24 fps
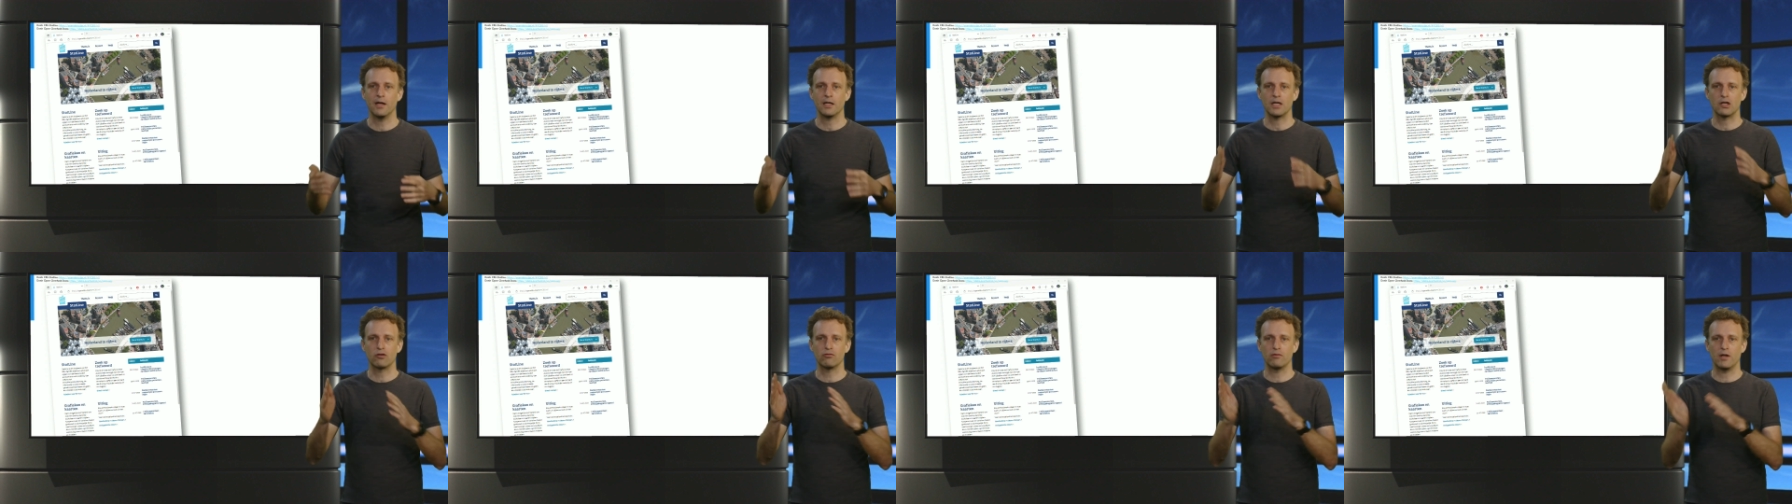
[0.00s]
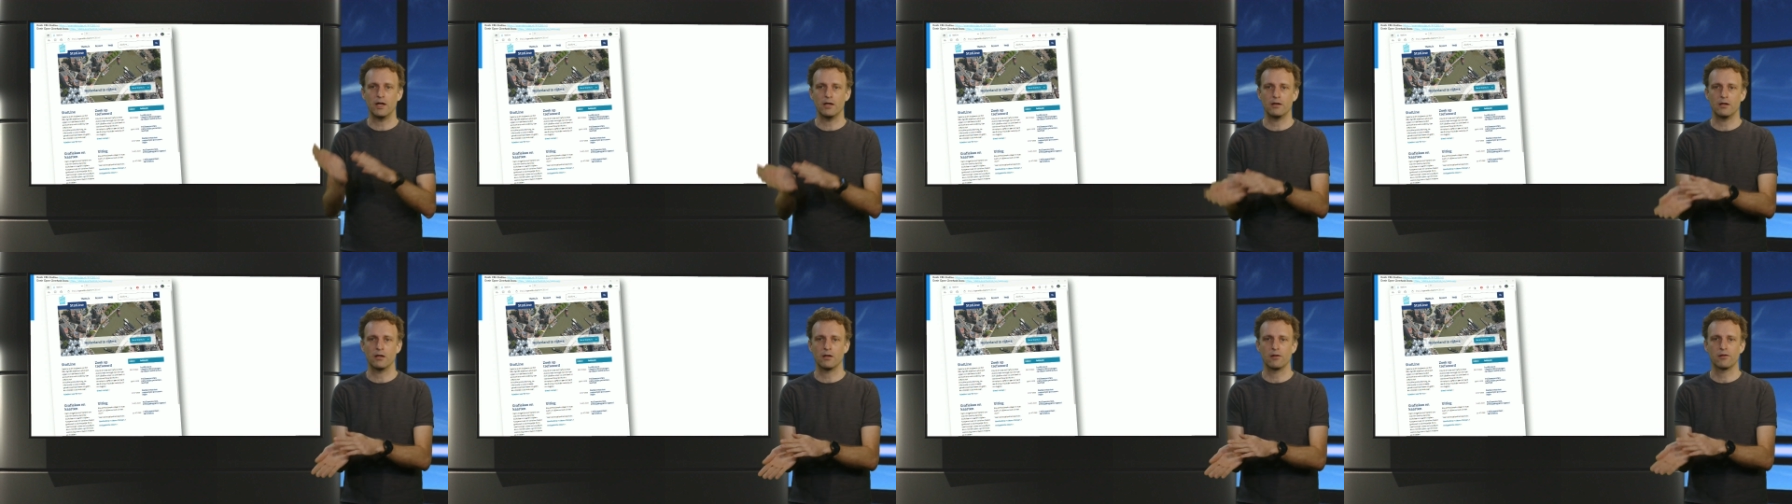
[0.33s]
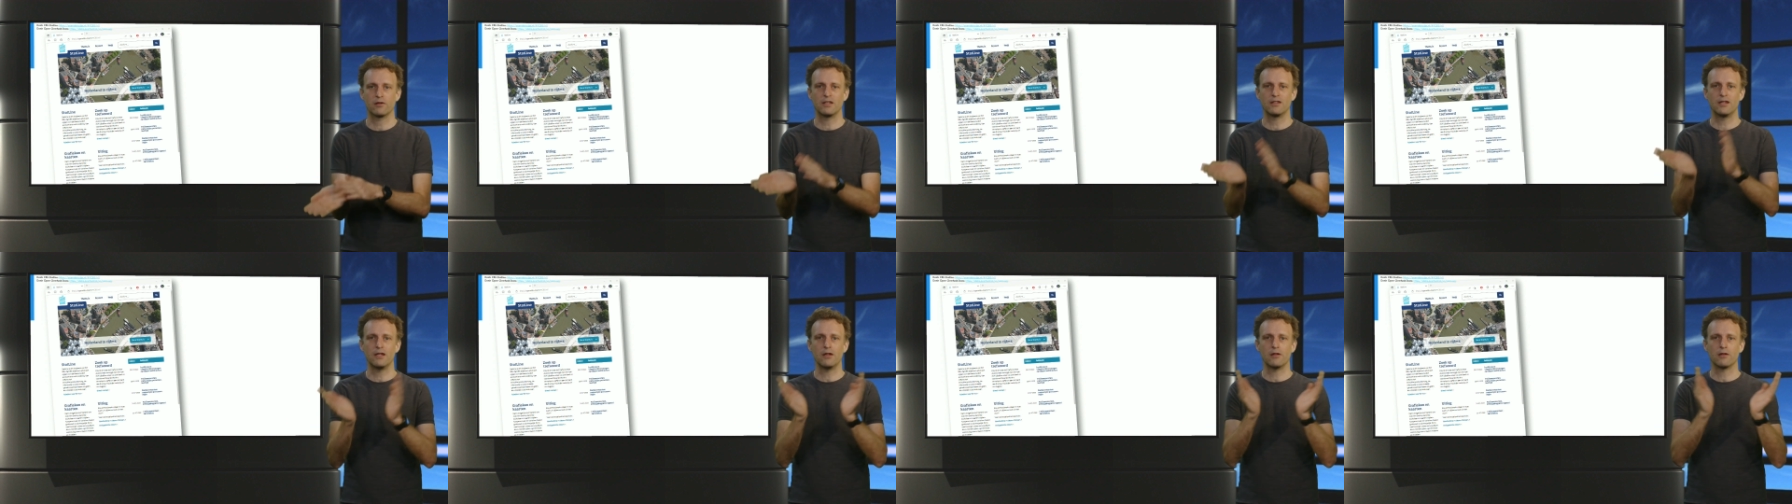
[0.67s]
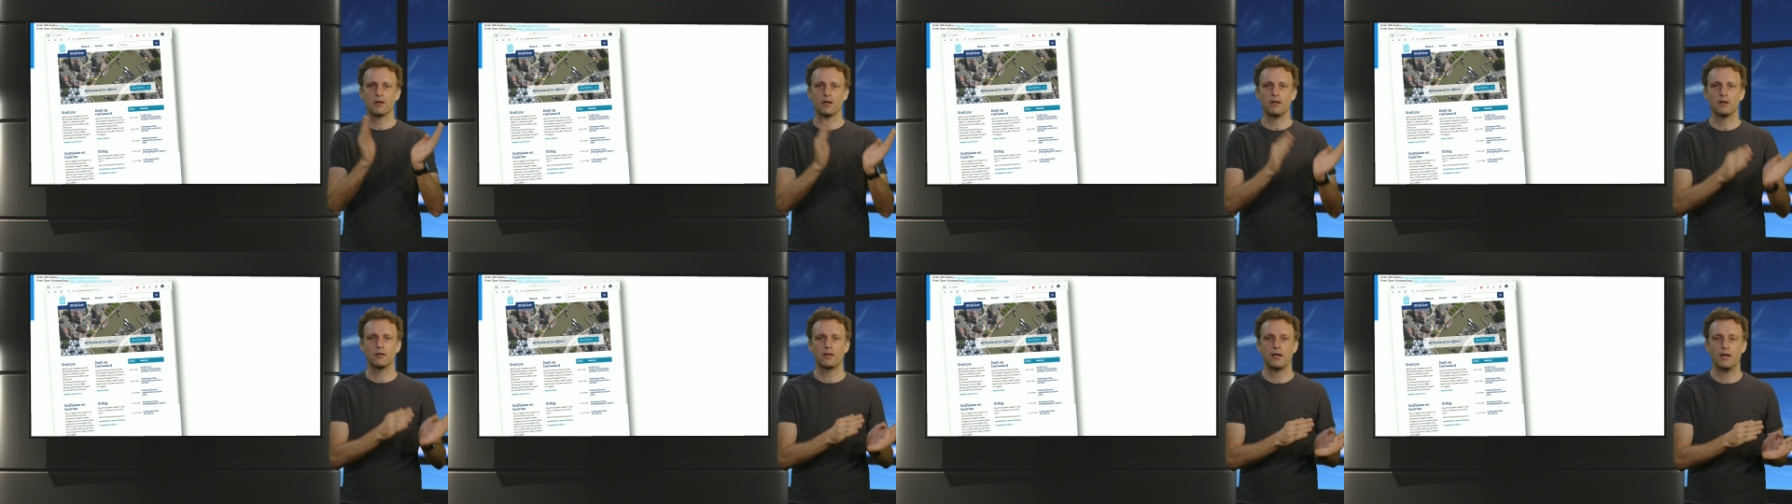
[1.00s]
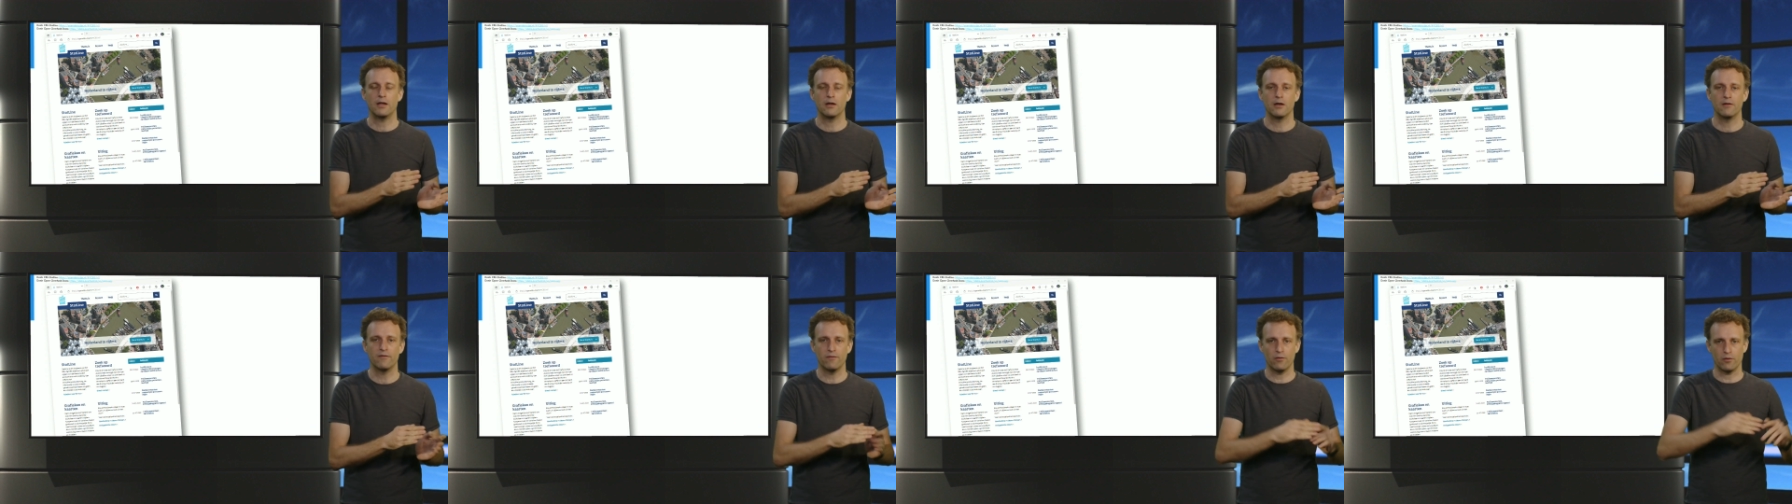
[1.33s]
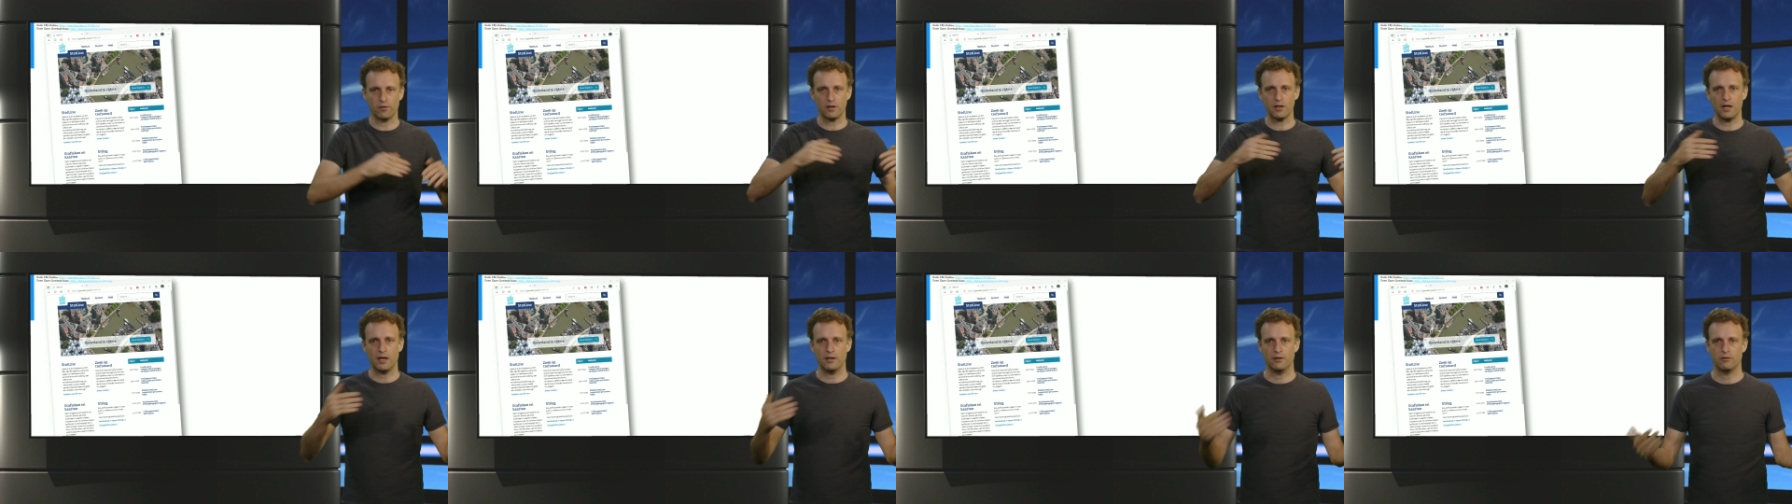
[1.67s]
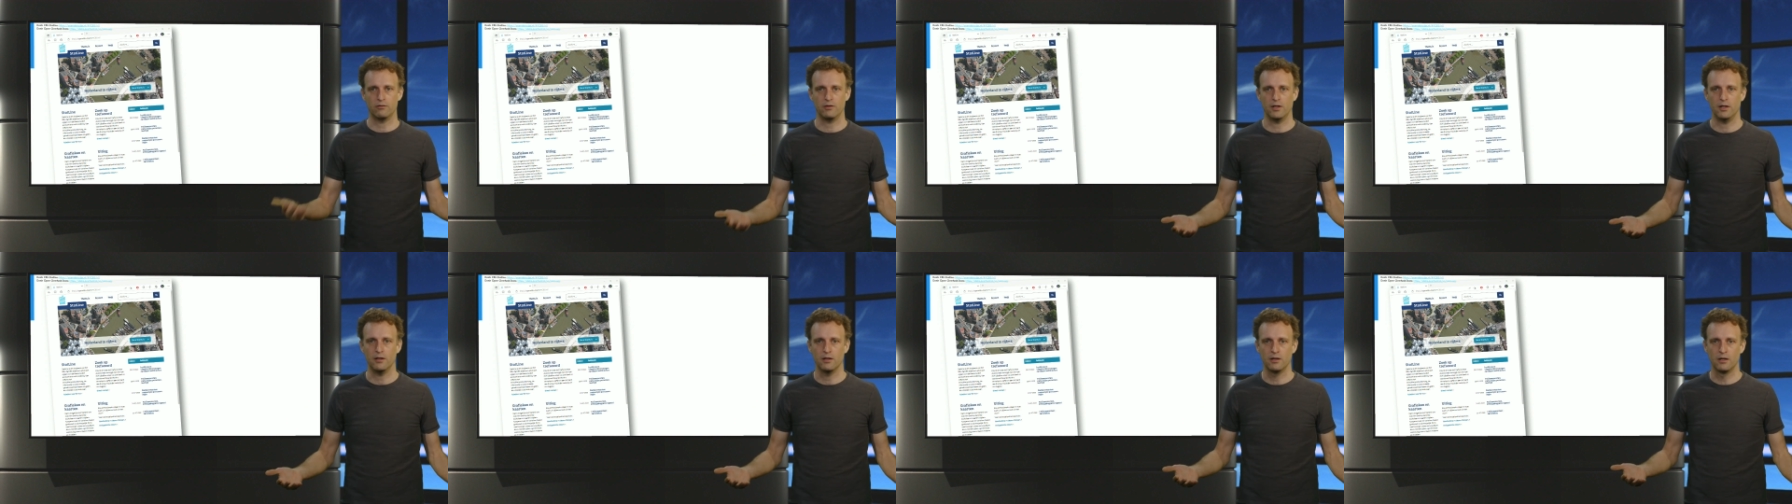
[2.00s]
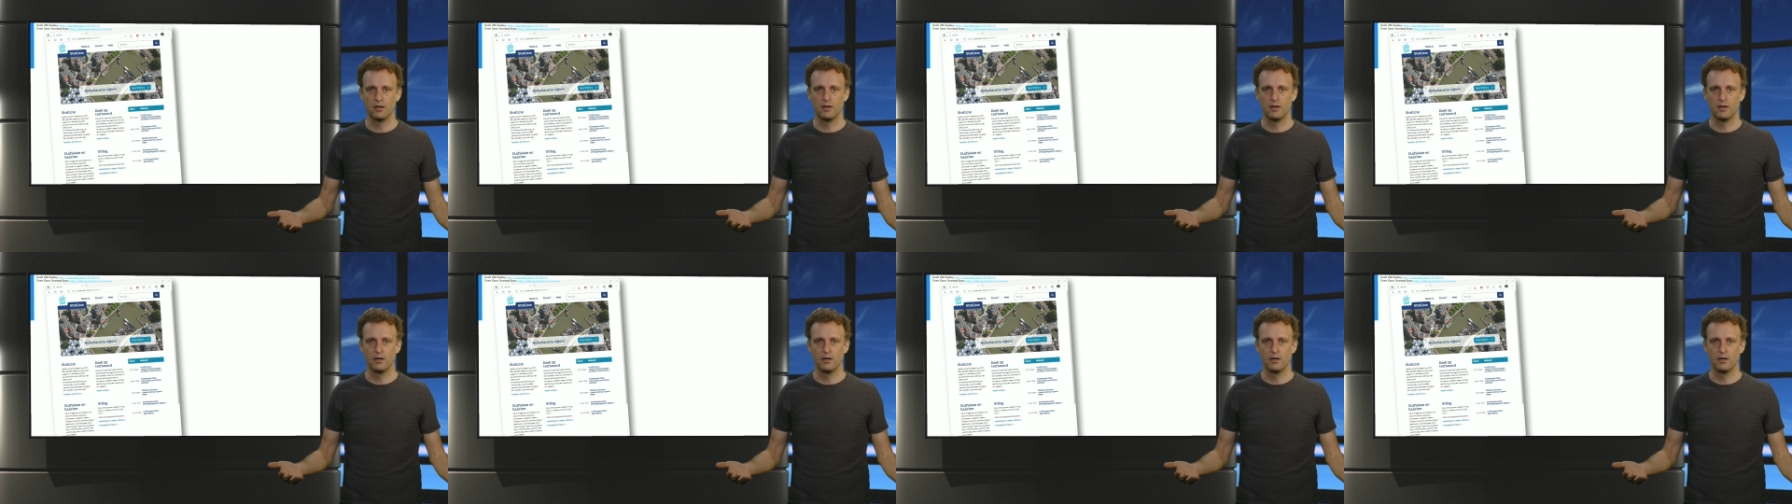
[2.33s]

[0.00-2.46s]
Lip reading: and creating statistical data for the country.